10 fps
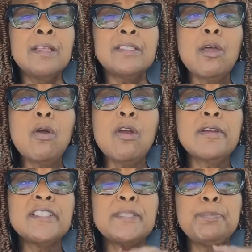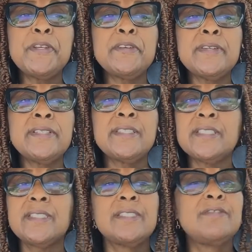So her experience
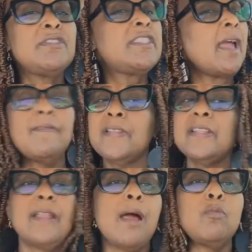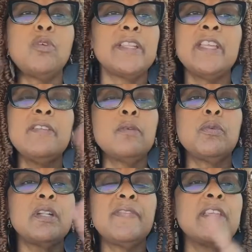is definitely not what either
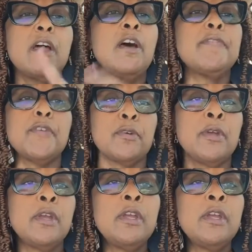one of the other